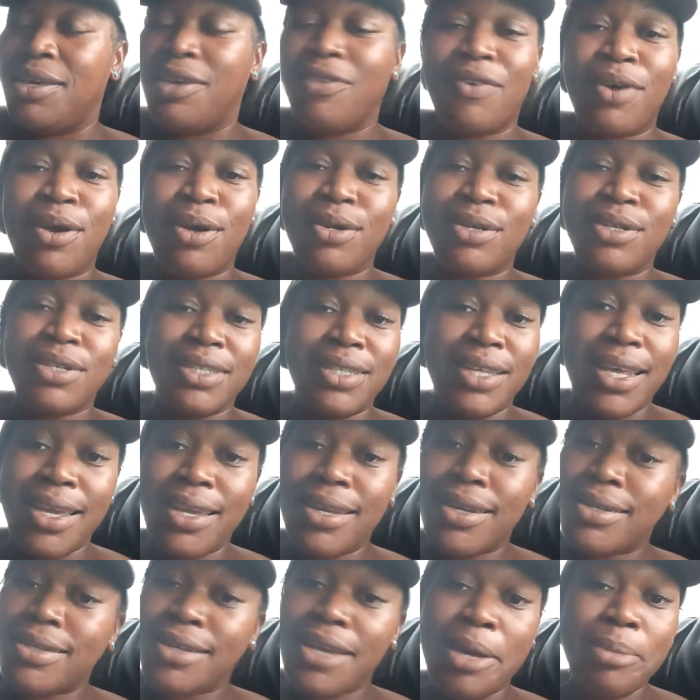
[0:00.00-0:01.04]
If I would have just
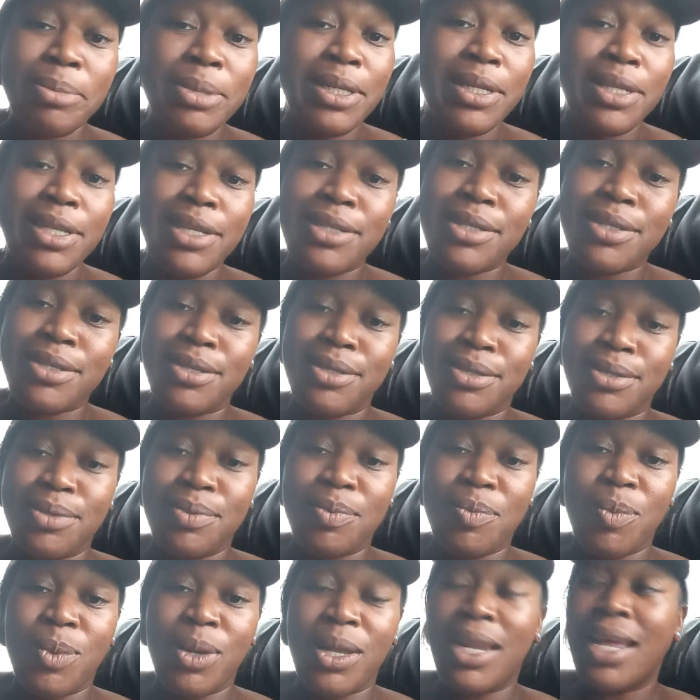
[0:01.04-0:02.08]
taken the time to listen to
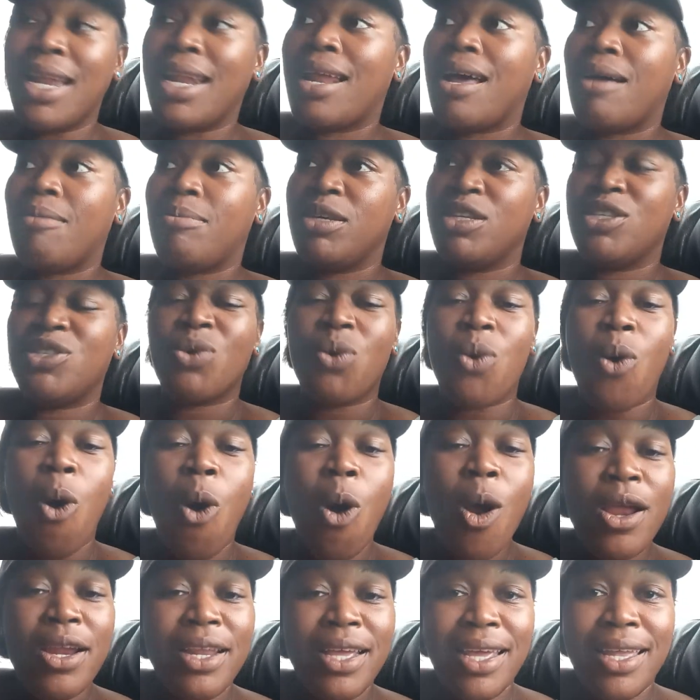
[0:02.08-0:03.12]
someone and not be so
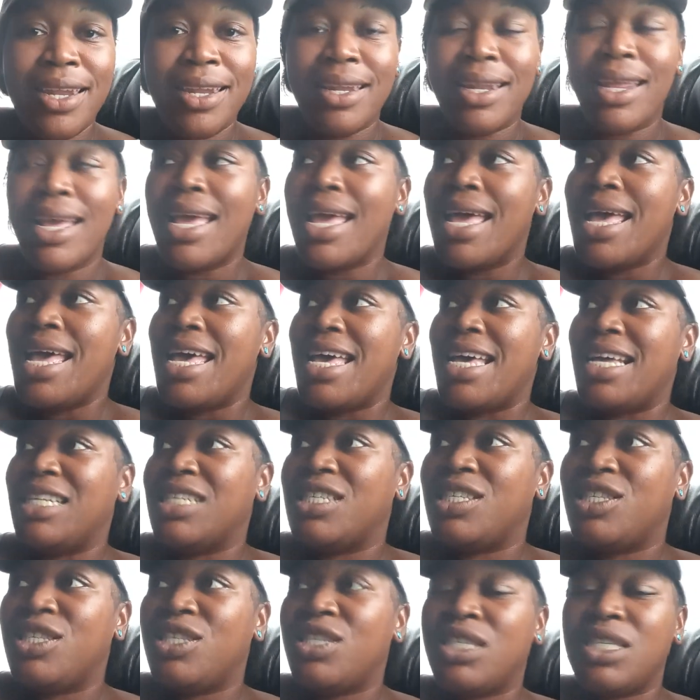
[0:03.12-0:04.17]
hard-headed
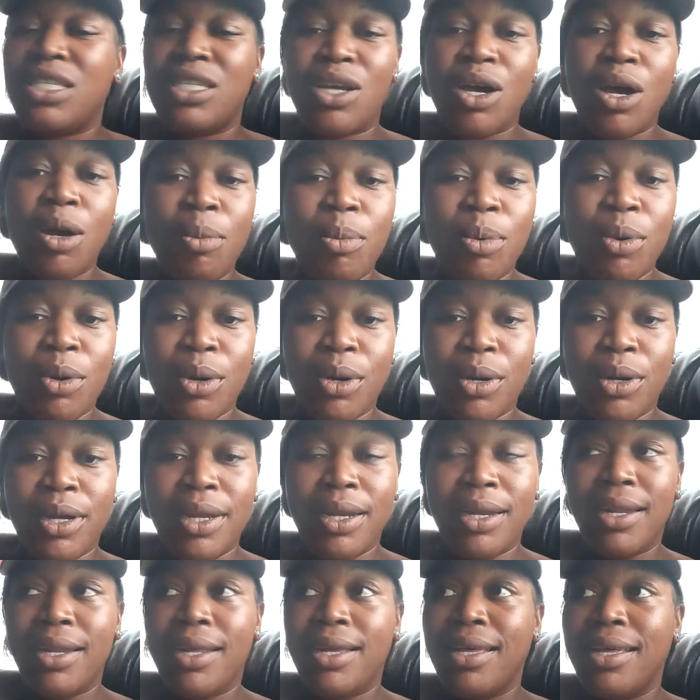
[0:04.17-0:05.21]
and stubborn.
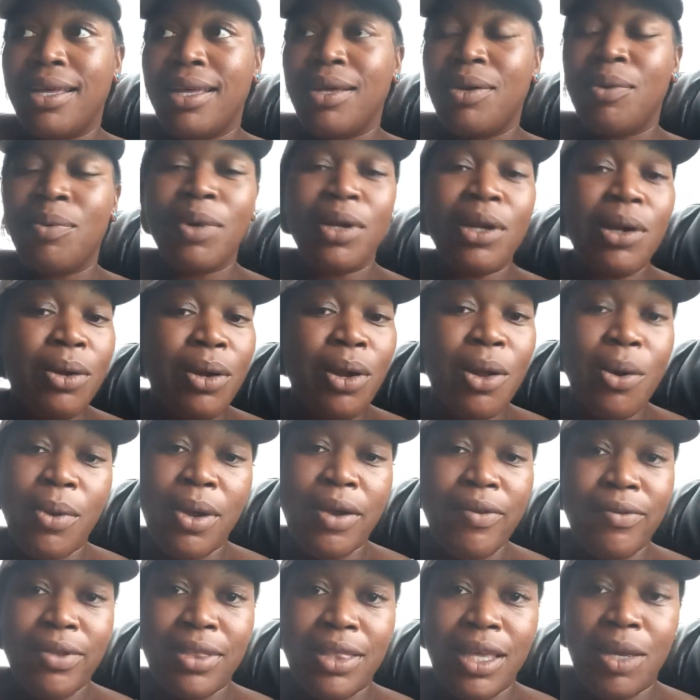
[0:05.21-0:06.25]
We don't know
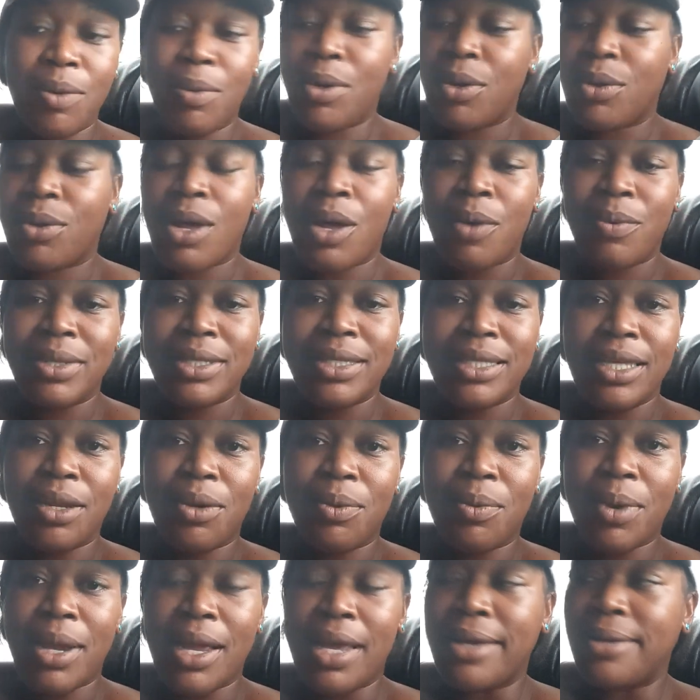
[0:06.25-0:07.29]
everything. We don't always get
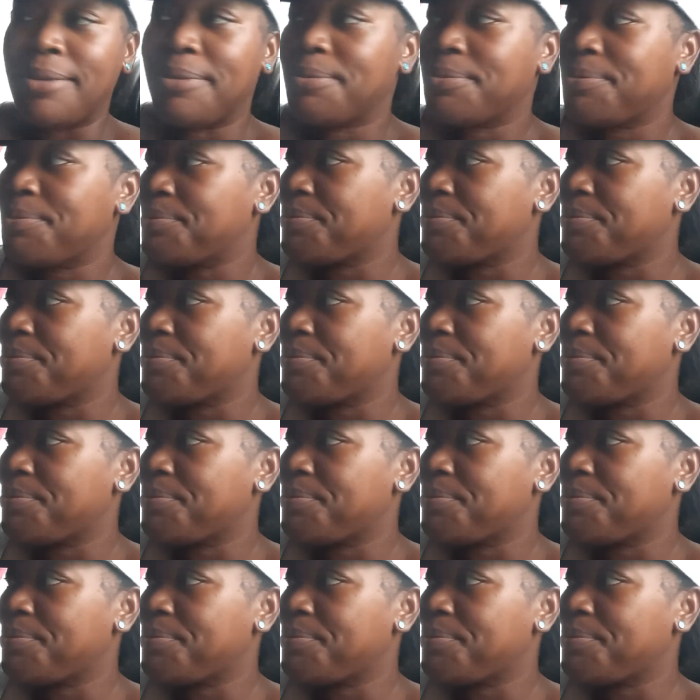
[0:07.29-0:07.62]
it right.